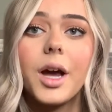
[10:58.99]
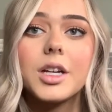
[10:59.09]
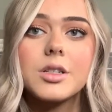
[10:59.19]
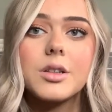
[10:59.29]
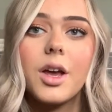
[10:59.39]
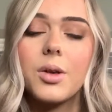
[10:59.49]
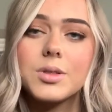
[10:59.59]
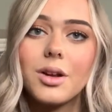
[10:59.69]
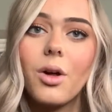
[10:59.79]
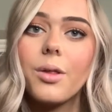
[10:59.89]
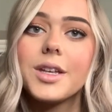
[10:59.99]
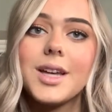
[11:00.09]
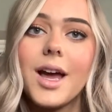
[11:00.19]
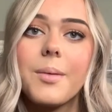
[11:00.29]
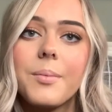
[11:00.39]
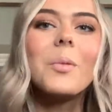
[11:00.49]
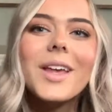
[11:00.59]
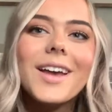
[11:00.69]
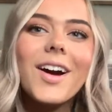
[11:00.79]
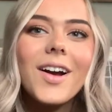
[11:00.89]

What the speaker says: I use it all the time. We are